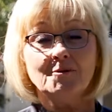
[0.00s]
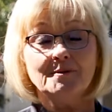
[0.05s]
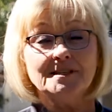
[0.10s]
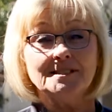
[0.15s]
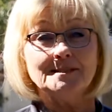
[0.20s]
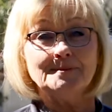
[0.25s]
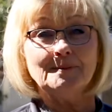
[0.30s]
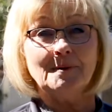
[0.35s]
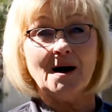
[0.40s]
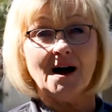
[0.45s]

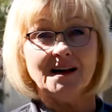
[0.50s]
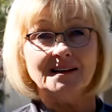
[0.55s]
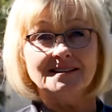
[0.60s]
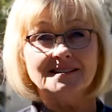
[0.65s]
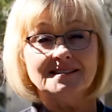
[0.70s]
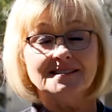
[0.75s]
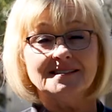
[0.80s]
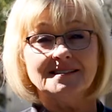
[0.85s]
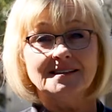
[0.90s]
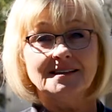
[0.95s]
response?
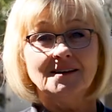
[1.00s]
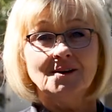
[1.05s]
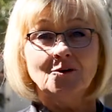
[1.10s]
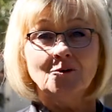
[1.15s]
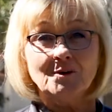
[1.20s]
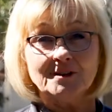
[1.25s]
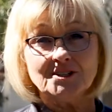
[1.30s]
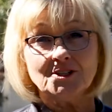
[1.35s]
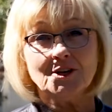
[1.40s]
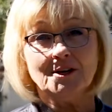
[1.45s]

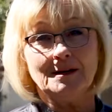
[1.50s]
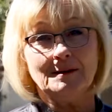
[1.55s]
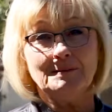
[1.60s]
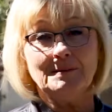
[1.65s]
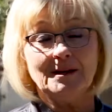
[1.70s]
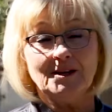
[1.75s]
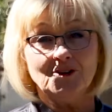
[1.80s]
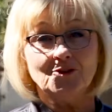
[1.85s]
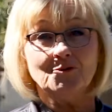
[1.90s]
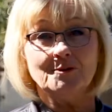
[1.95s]
What's going to
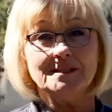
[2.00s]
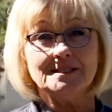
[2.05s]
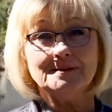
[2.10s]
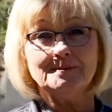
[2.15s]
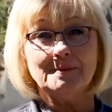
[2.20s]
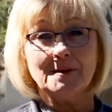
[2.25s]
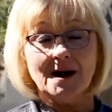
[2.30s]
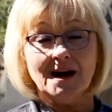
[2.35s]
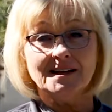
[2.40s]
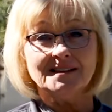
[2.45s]
be your
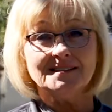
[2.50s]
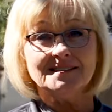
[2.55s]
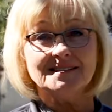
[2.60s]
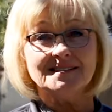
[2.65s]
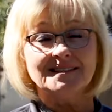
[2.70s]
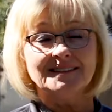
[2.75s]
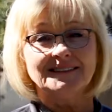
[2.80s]
response?"